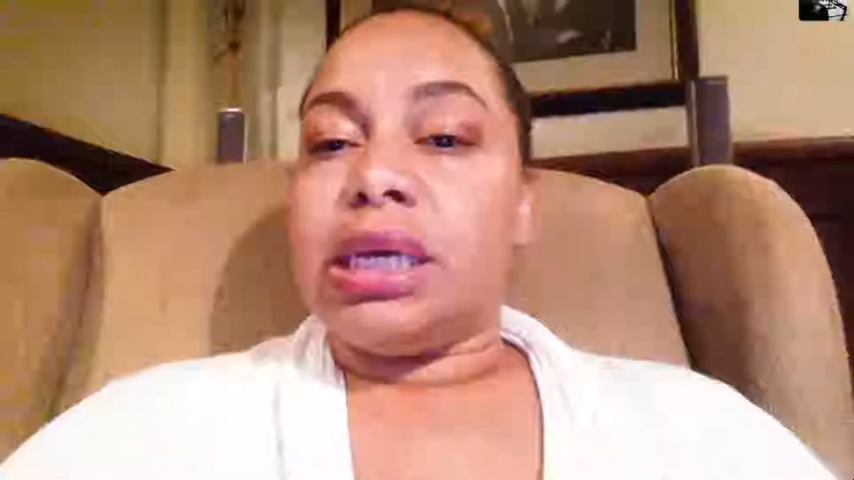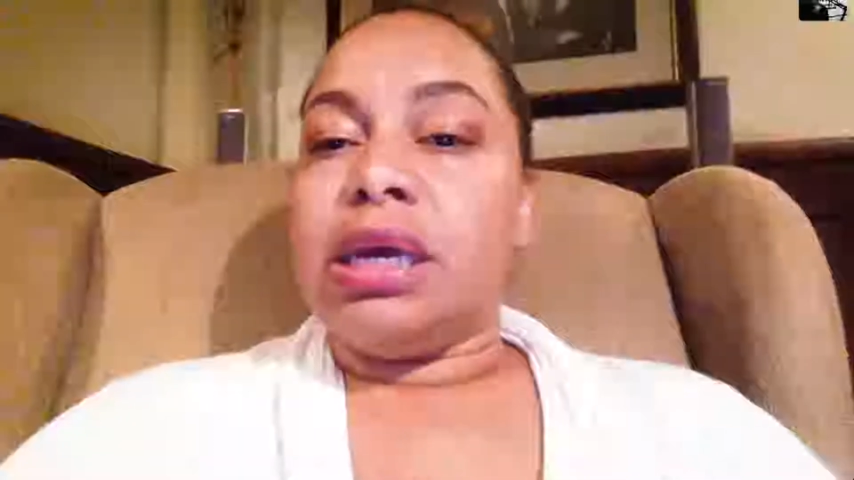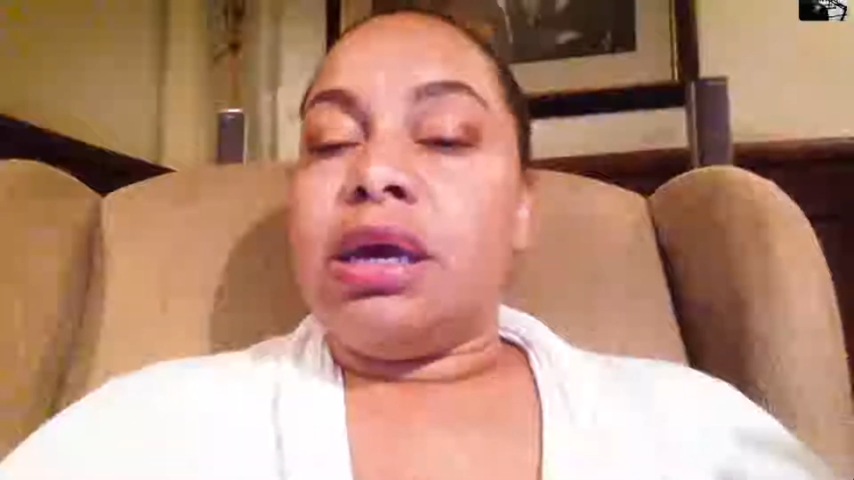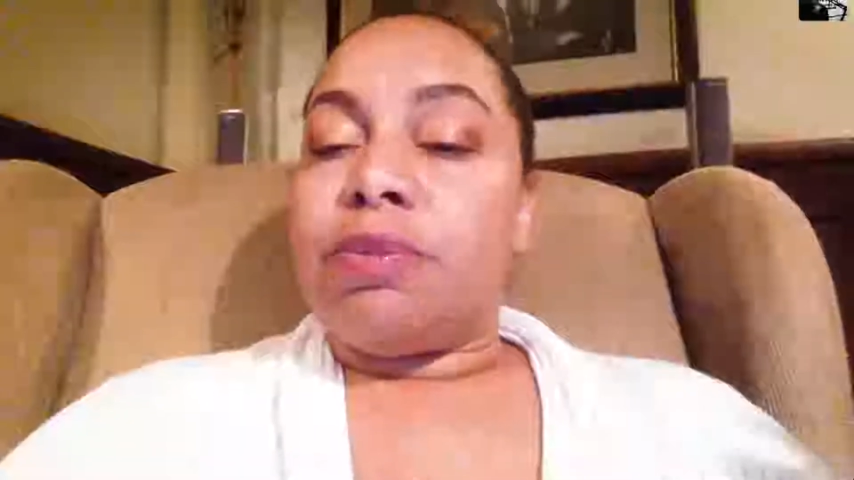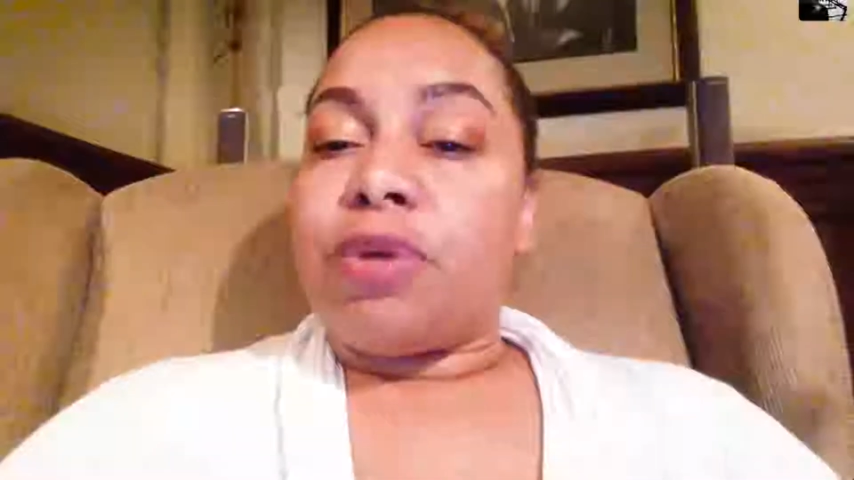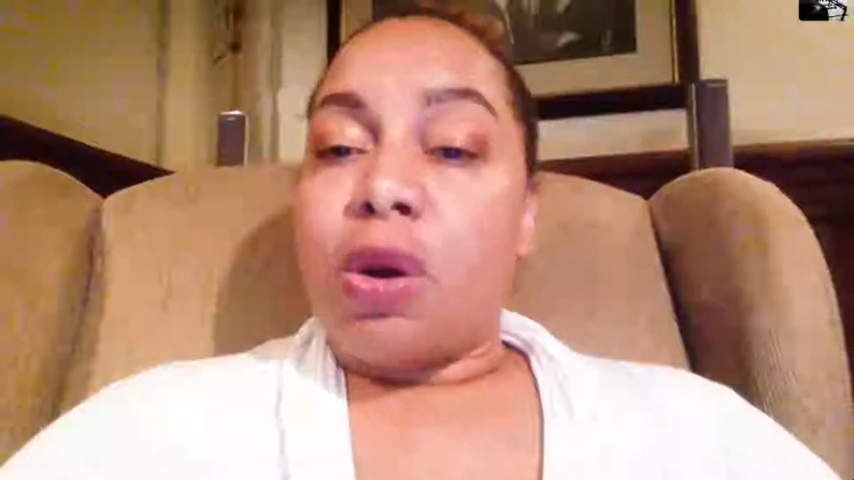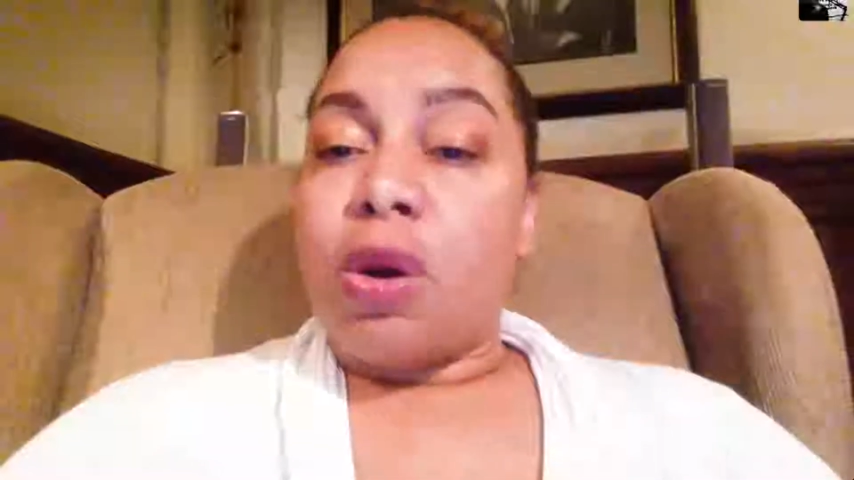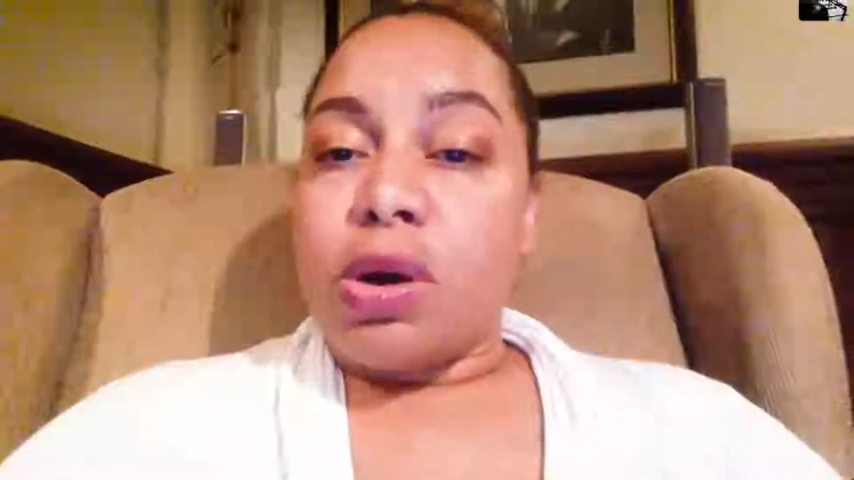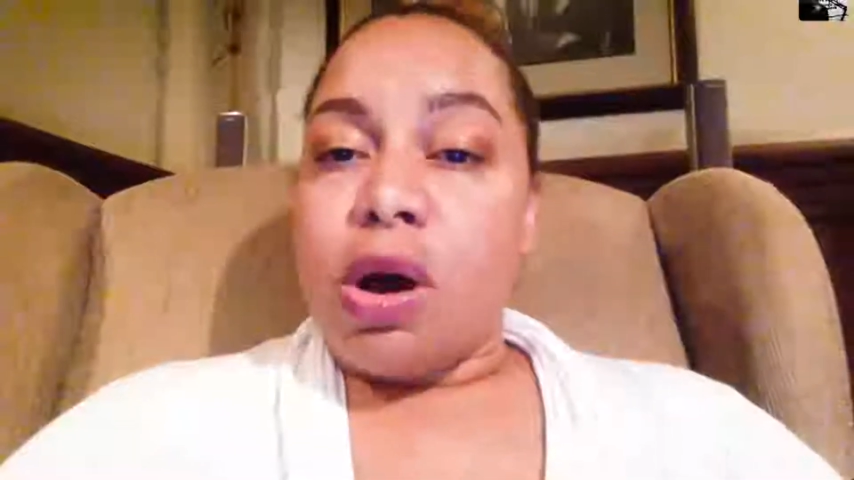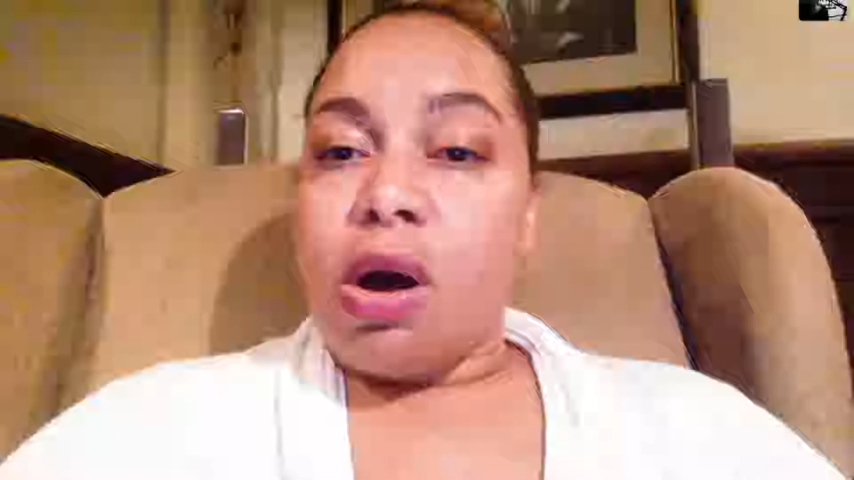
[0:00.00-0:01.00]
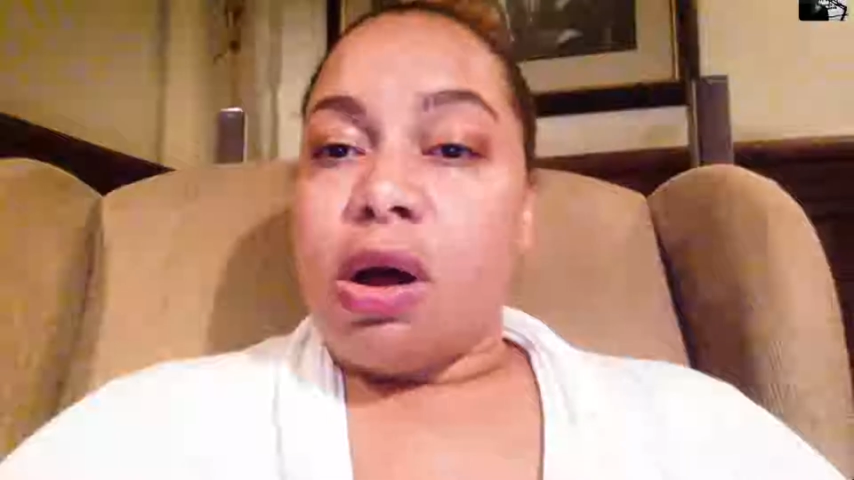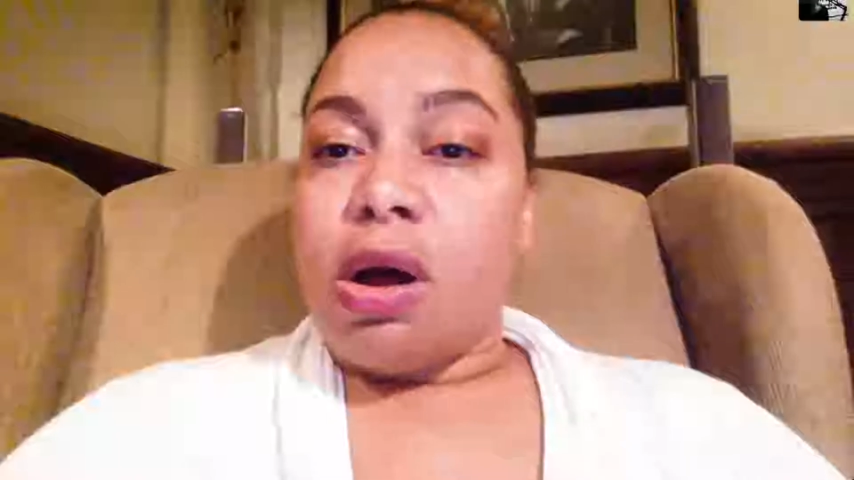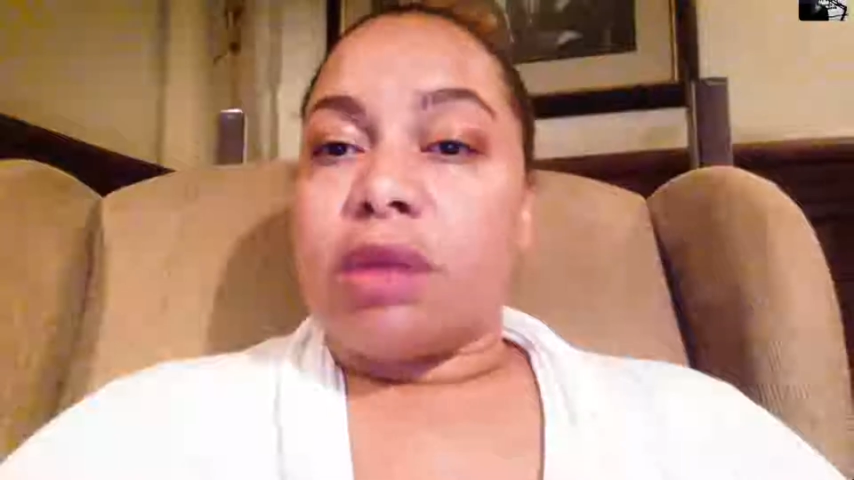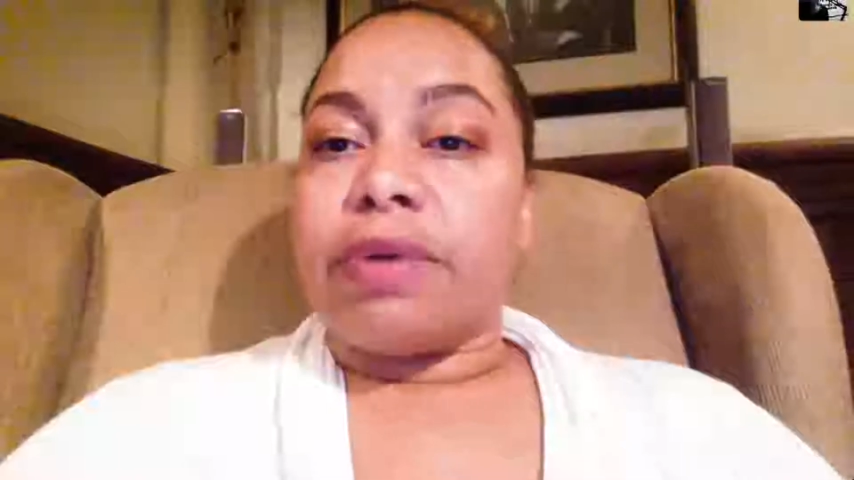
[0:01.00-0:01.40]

protocol, right?